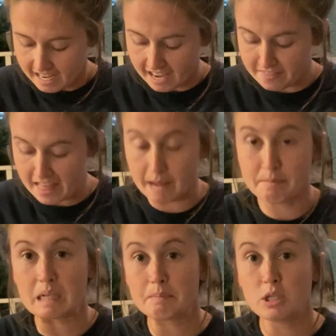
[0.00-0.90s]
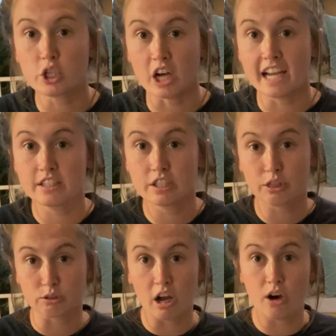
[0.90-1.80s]
and then I'm gonna be trying to
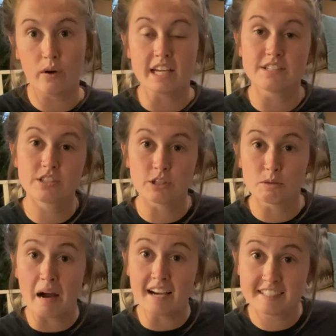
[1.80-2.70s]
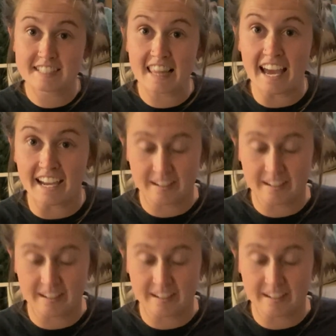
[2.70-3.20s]
throw into my sleigh.